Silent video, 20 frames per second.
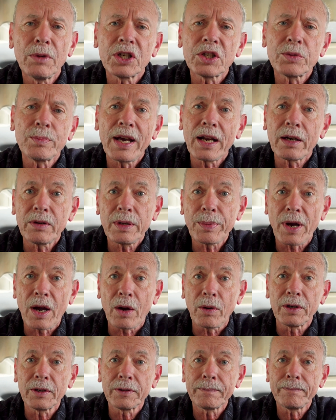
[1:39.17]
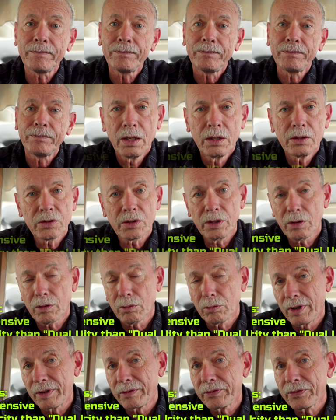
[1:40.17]
much battery power. So they'll
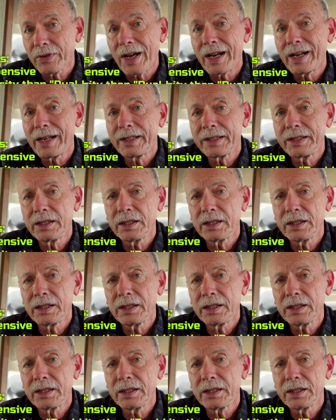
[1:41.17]
run fine,